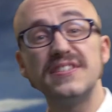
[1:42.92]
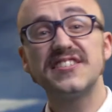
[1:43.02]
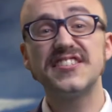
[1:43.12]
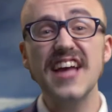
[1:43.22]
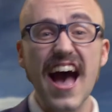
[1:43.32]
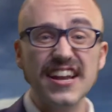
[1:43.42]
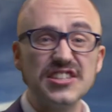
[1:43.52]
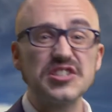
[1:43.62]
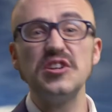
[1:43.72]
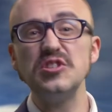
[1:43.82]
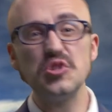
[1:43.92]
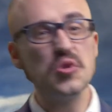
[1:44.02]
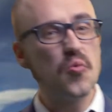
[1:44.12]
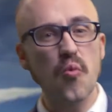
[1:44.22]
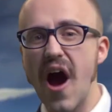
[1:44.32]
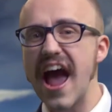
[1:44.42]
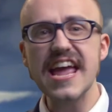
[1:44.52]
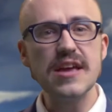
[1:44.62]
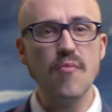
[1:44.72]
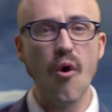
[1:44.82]
But standards can do
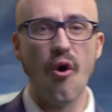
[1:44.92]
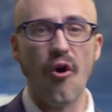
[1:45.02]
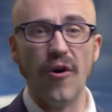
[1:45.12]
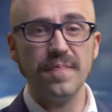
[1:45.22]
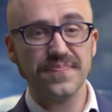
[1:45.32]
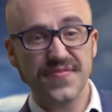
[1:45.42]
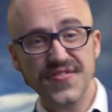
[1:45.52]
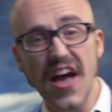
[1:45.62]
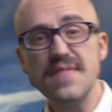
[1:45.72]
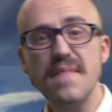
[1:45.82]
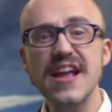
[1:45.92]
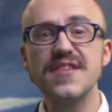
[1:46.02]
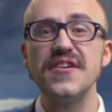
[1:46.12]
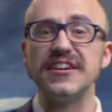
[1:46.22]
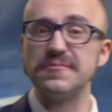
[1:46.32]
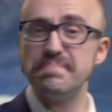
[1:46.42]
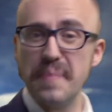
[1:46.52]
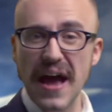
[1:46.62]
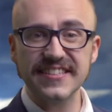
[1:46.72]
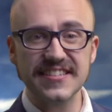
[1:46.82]
way more. They make things
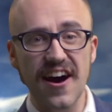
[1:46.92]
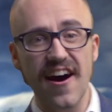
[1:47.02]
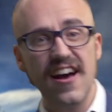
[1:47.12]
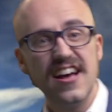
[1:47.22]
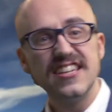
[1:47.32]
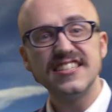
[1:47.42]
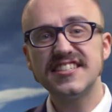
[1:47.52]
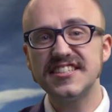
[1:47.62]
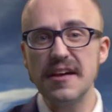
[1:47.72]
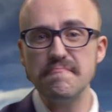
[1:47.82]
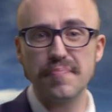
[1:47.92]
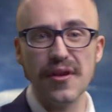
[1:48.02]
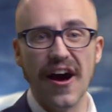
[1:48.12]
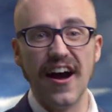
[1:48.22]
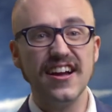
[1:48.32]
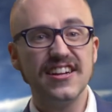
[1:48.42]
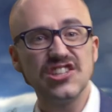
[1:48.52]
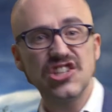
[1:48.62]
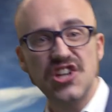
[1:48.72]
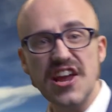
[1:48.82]
better, simpler,
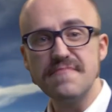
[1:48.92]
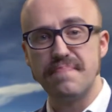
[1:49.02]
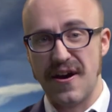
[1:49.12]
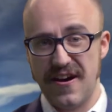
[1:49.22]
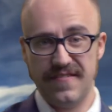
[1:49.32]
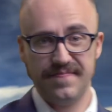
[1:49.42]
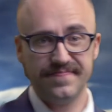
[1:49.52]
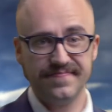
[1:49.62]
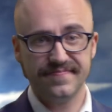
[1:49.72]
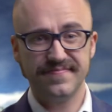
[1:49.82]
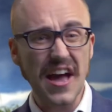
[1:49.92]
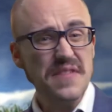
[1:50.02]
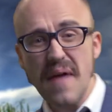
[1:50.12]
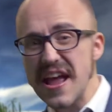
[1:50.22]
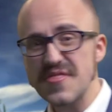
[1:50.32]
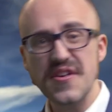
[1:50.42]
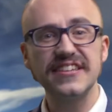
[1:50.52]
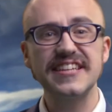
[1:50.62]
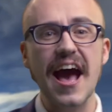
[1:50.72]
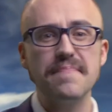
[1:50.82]
cheaper. They make things